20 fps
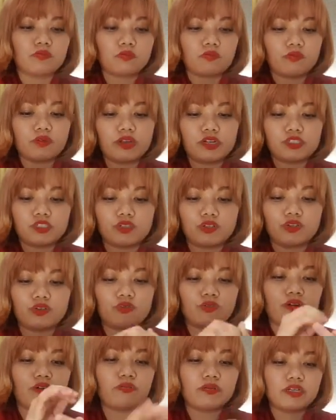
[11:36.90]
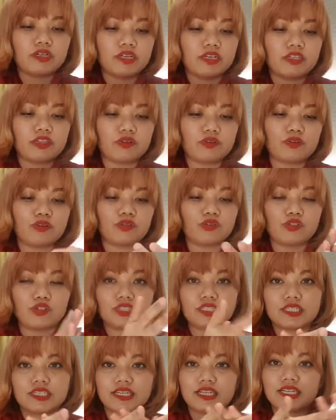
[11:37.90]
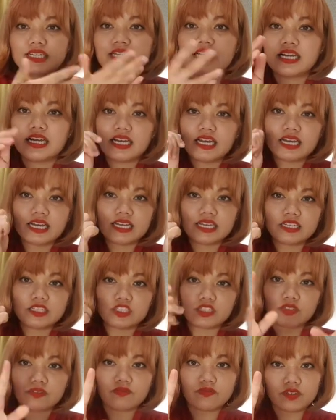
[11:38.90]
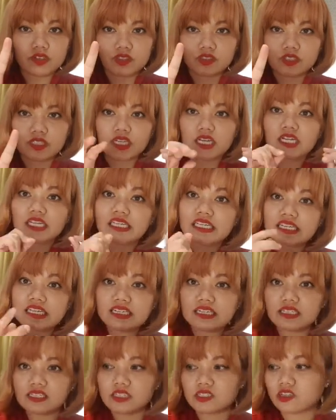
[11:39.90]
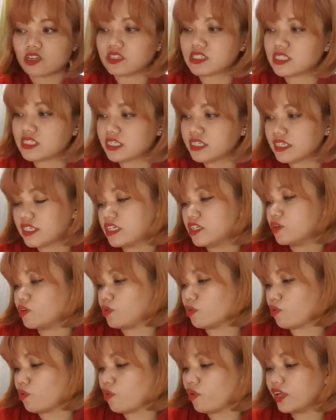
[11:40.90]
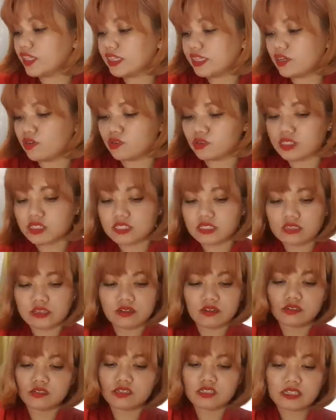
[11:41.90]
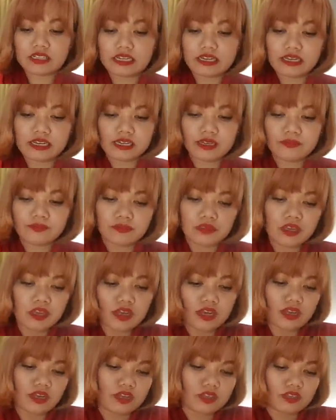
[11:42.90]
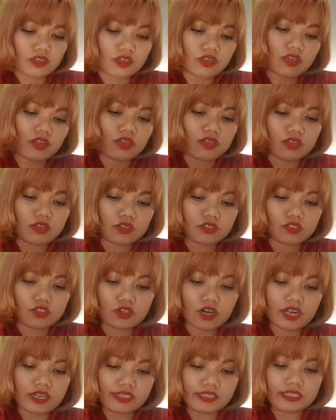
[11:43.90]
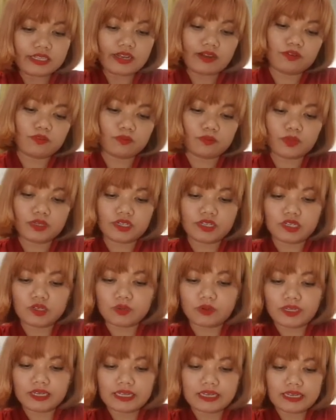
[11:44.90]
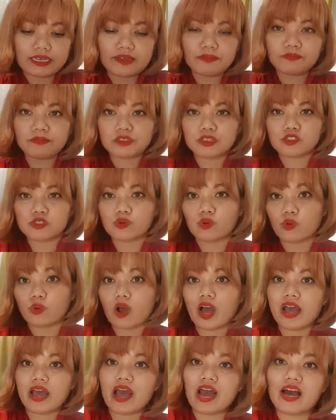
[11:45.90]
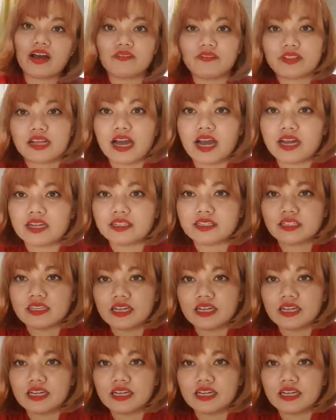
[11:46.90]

make sure you rub it into your skin it feels clean it's not sticky or oily or uh, slick it dries down pretty quickly so I have that